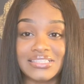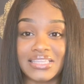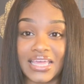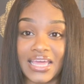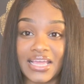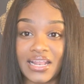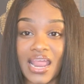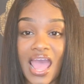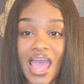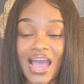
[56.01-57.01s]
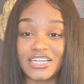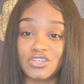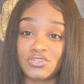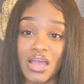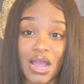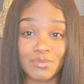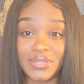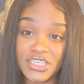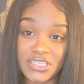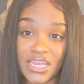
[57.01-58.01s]
to the end. I showed you how I
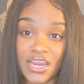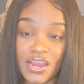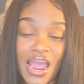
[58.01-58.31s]
bleached the hair.